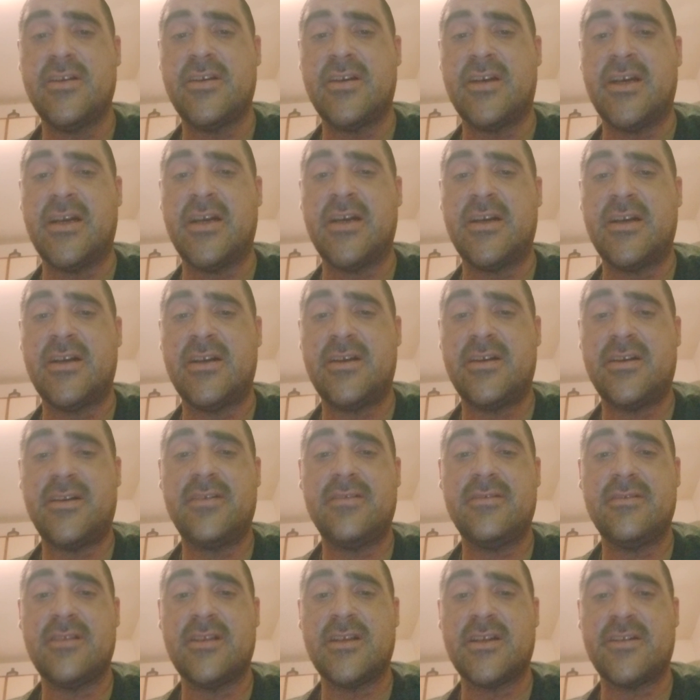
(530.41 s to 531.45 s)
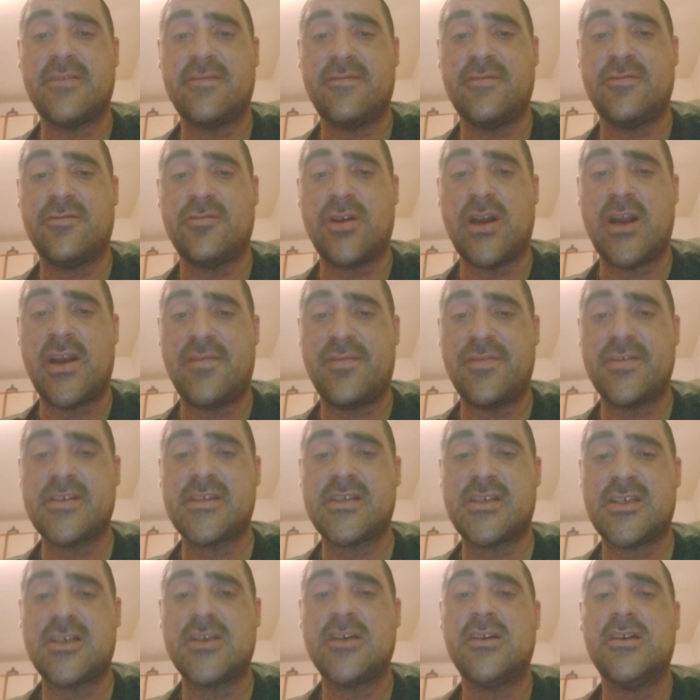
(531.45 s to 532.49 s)
like
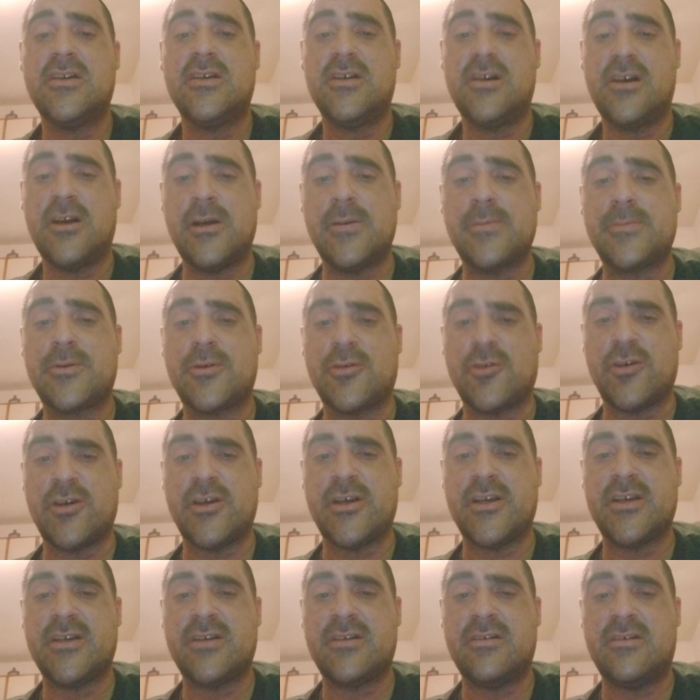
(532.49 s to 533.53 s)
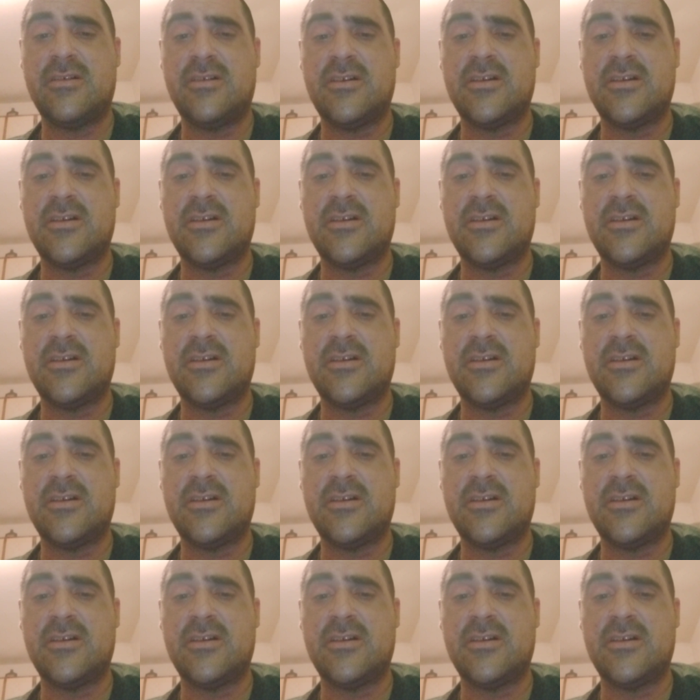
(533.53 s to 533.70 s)
graphics upgrade.